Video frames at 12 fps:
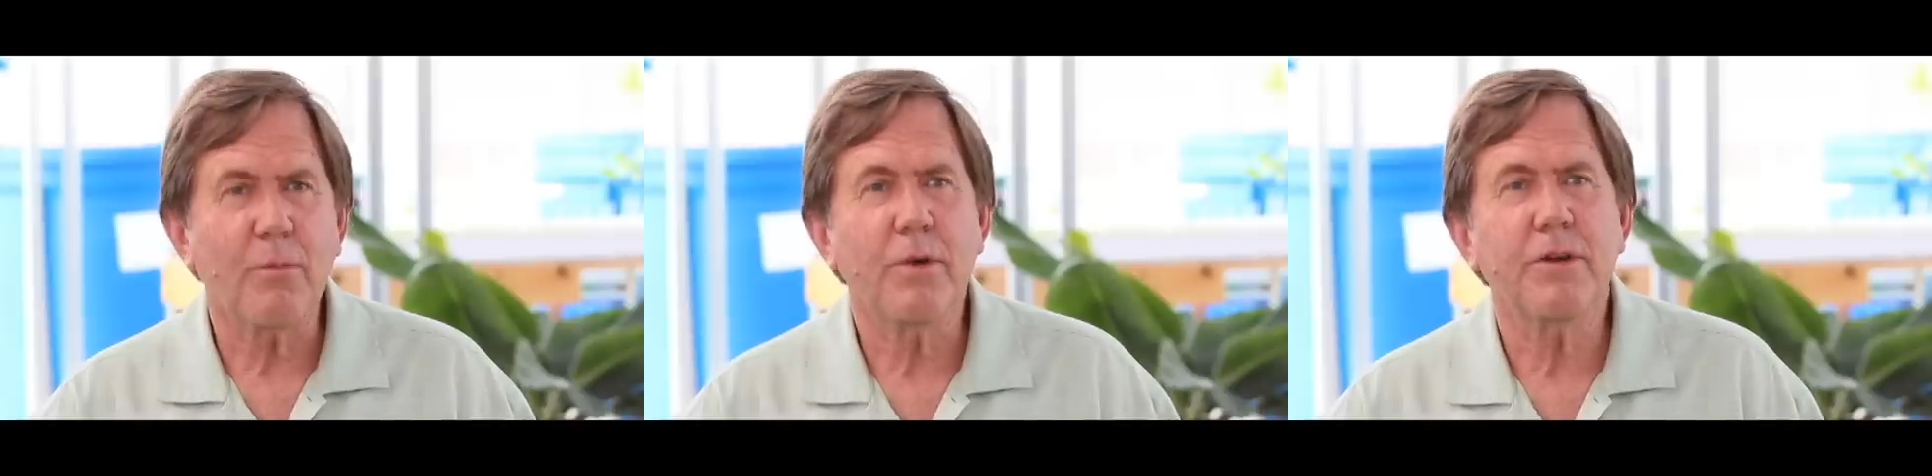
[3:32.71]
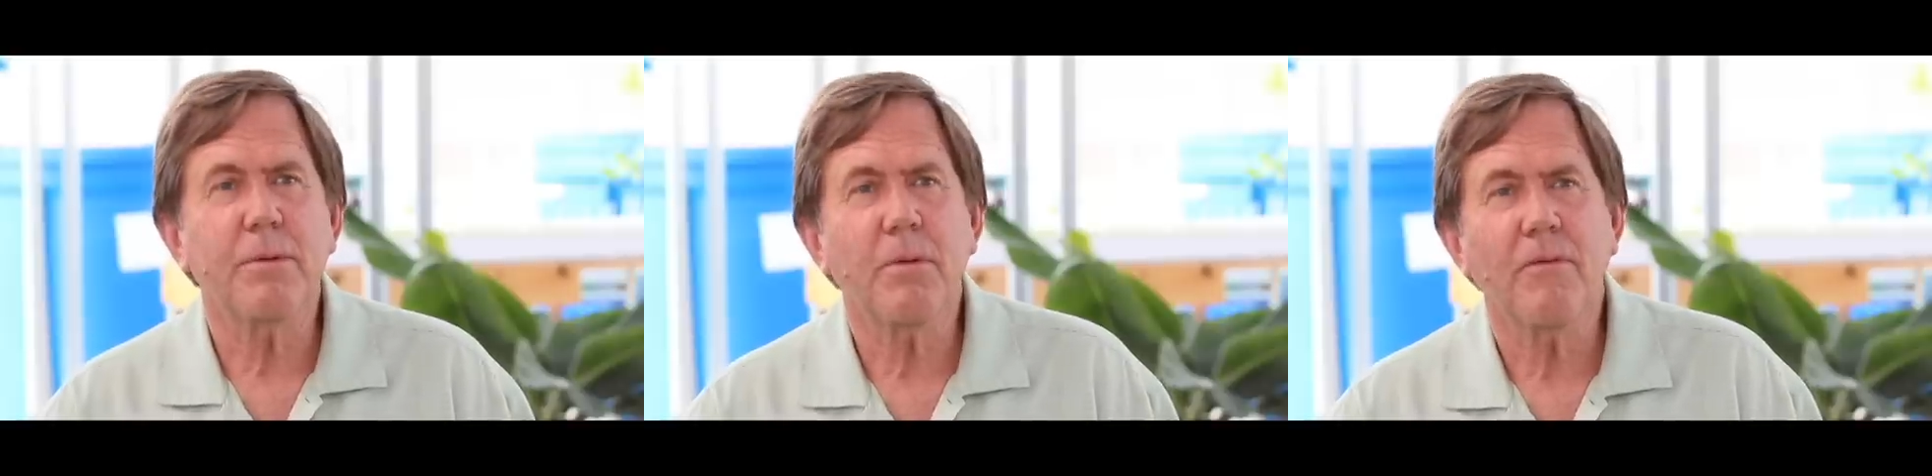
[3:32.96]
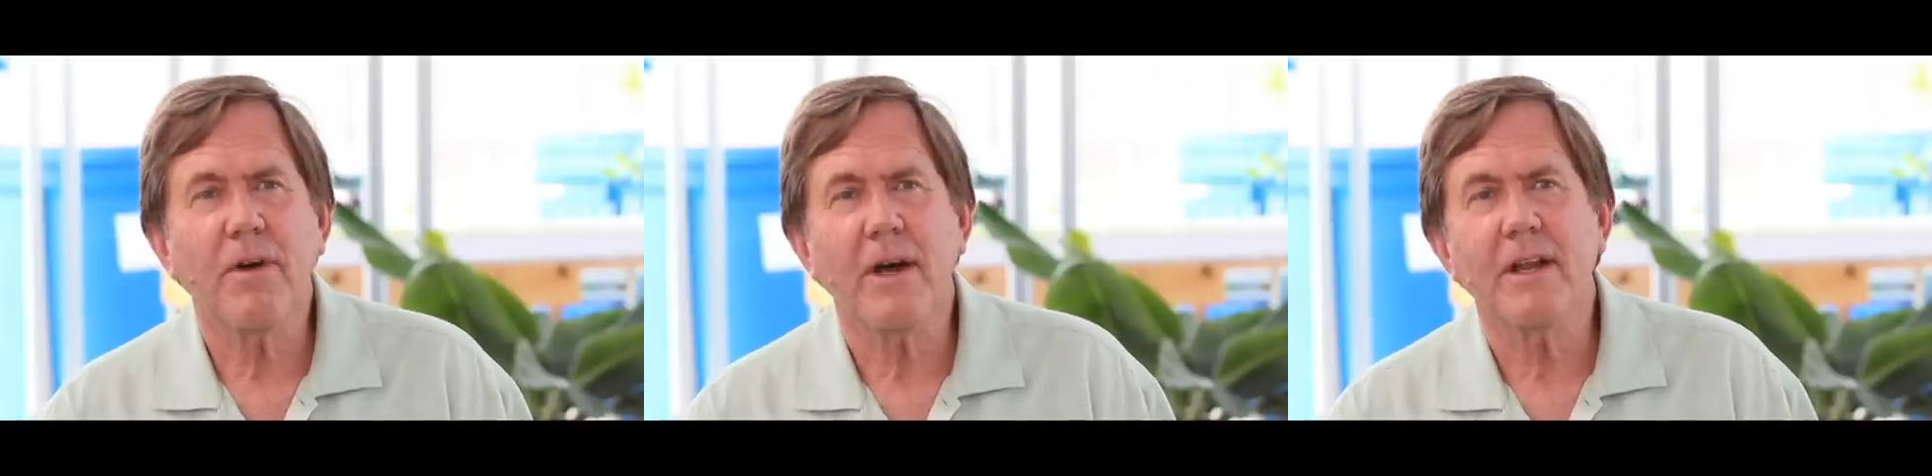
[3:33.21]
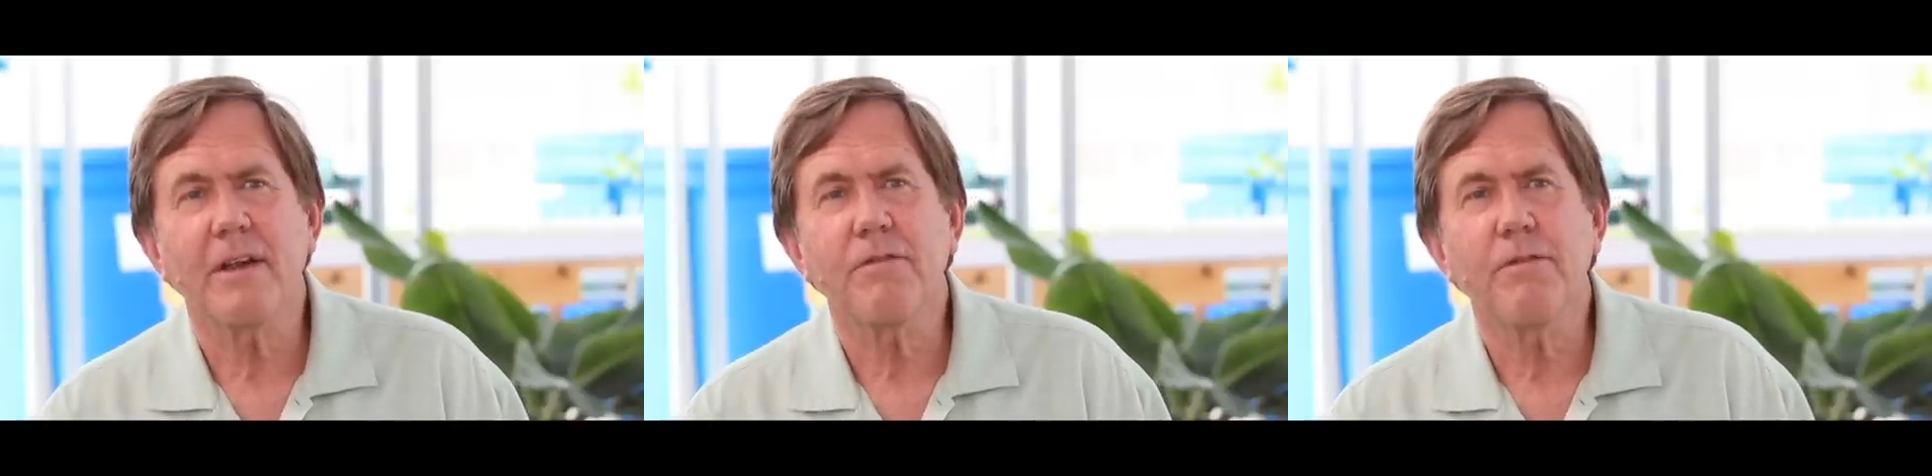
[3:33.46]
when you're
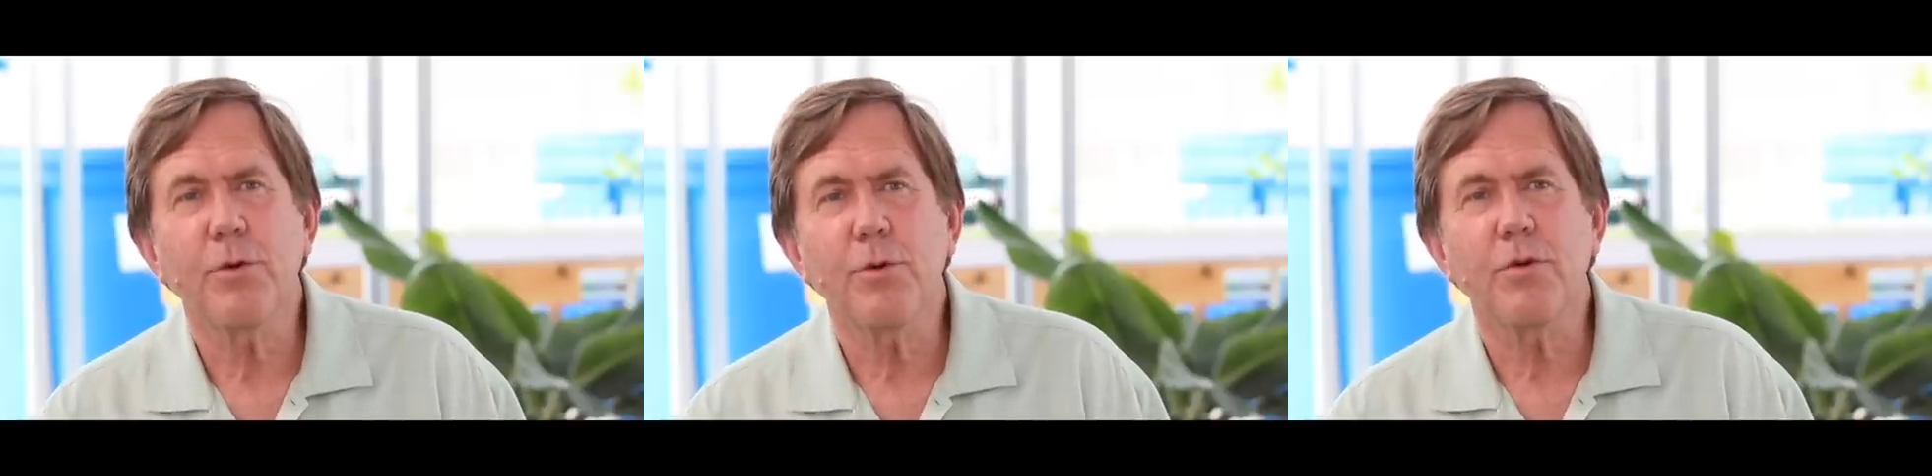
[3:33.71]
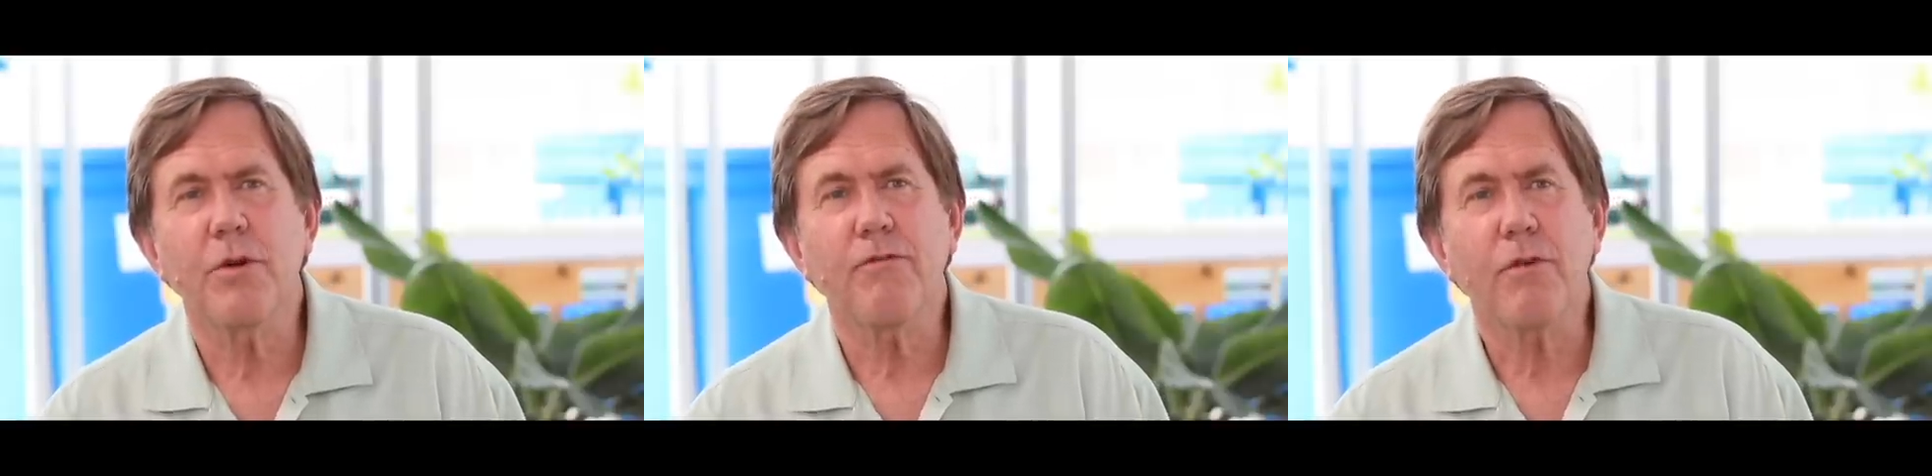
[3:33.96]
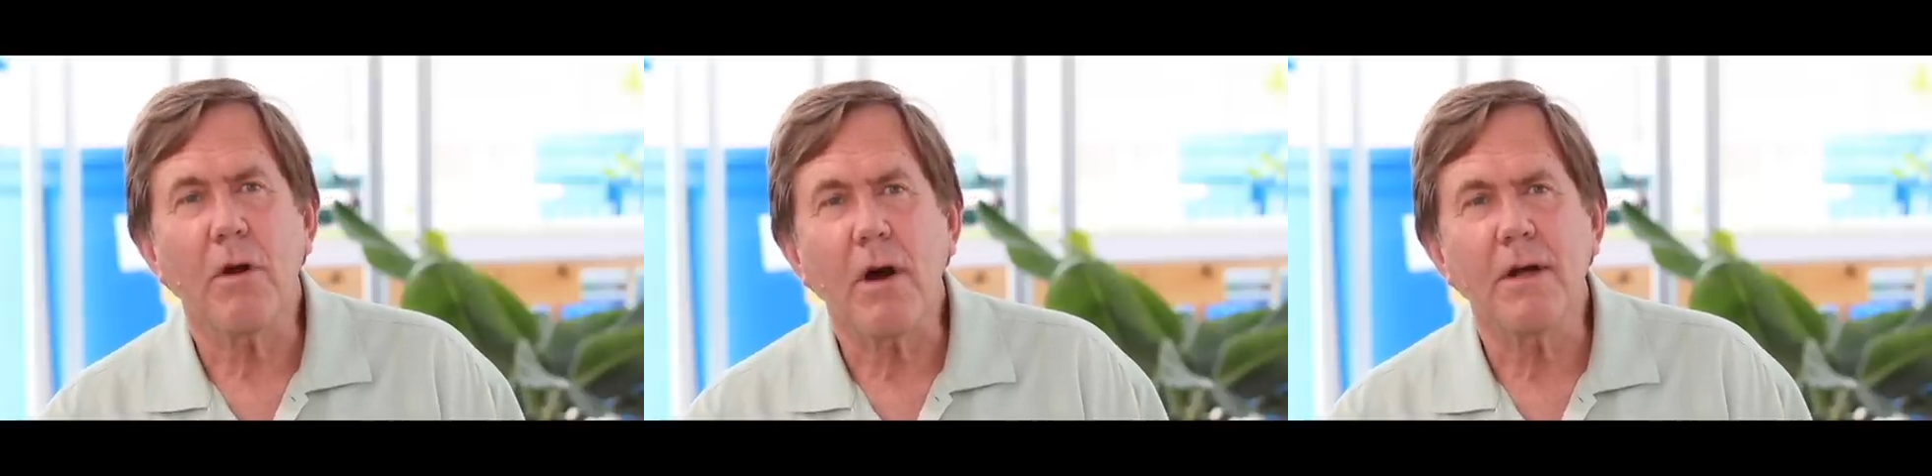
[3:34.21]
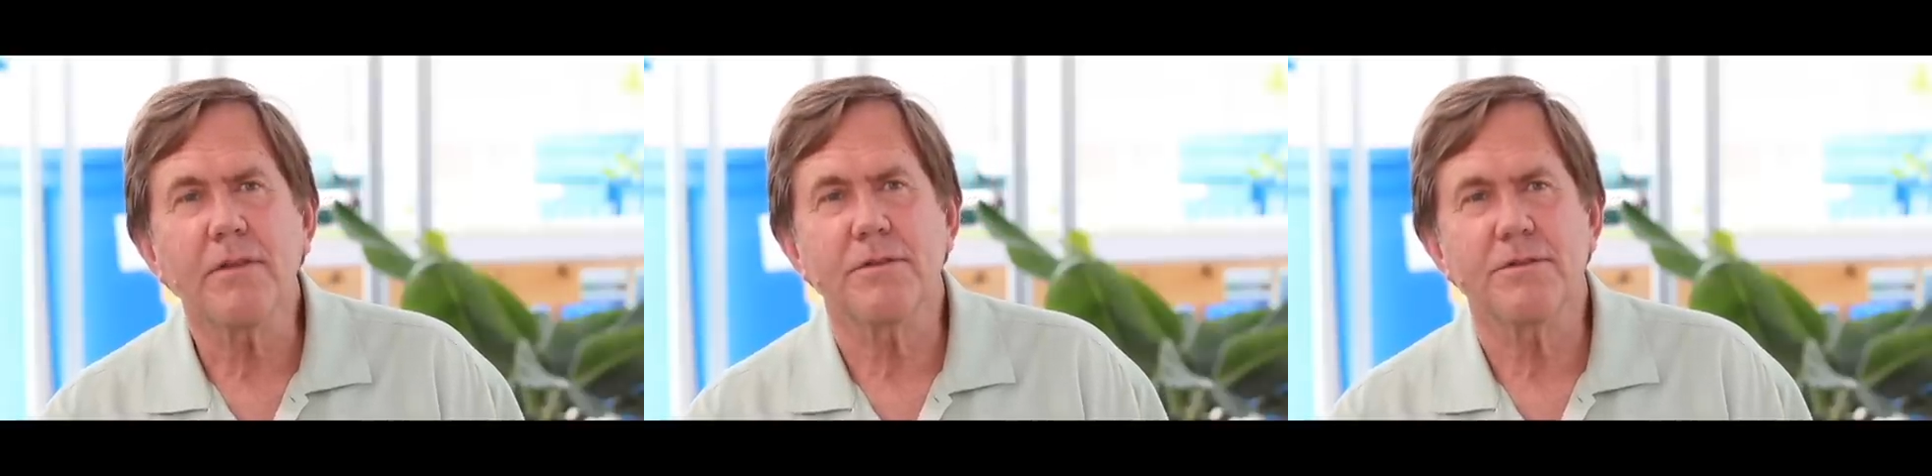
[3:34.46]
providing food for
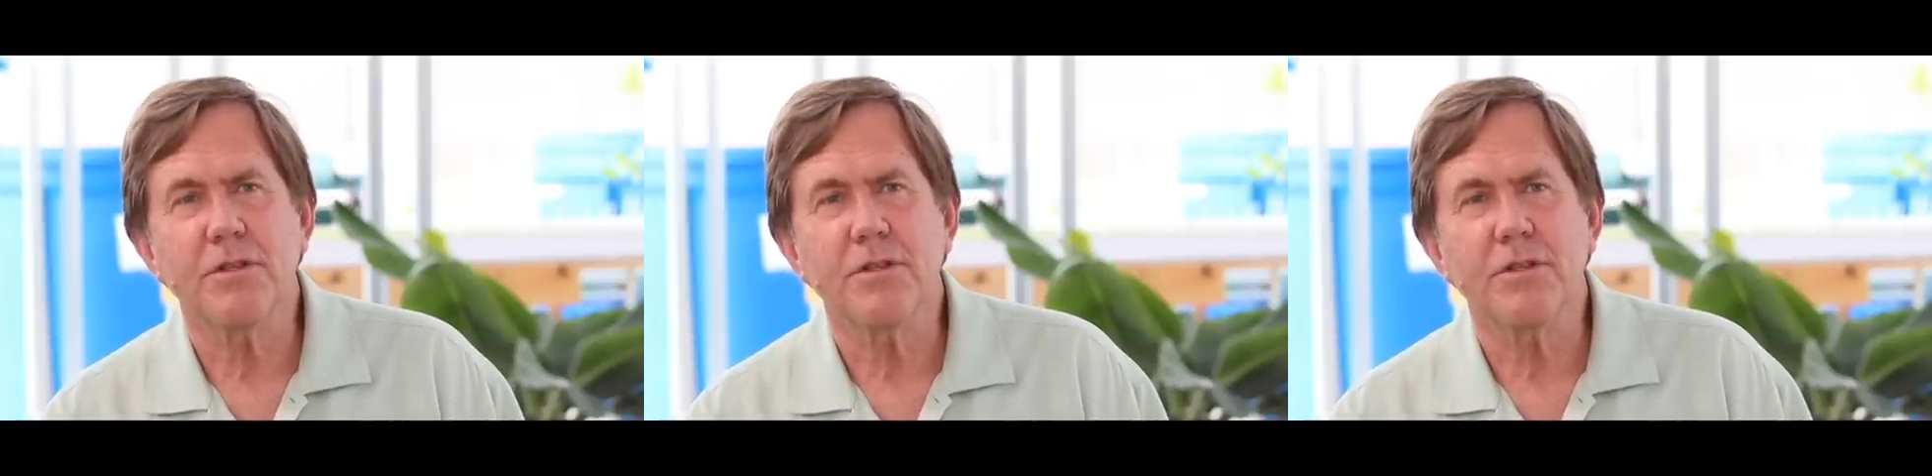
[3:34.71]
others